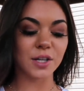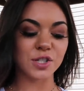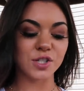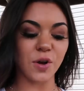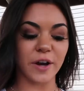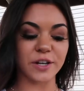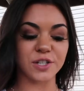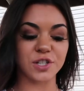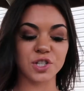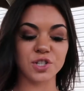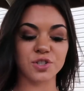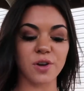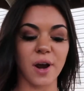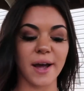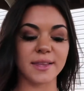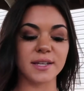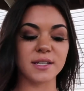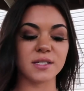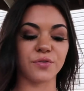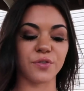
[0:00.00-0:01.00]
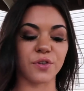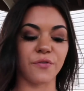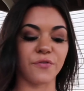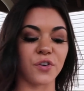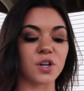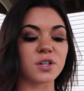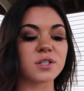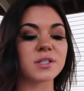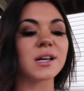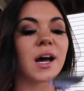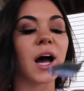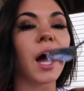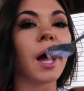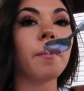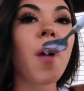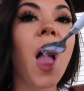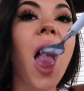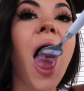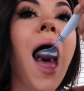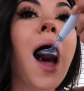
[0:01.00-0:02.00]
So I just tried these for the first
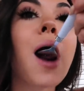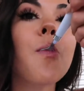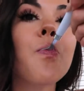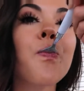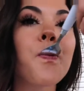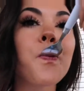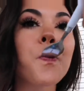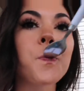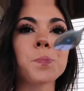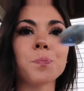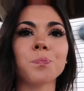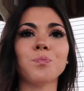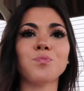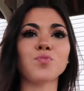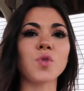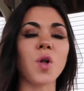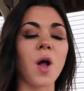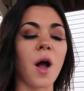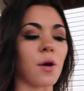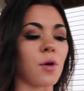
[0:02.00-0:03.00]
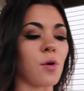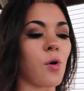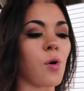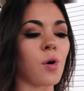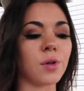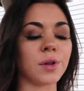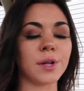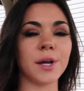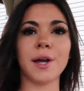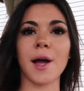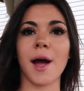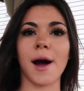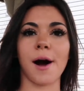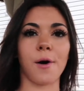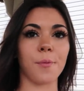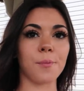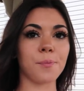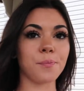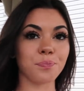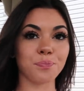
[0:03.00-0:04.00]
time and holy
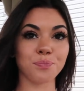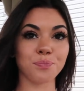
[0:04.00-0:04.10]
cow,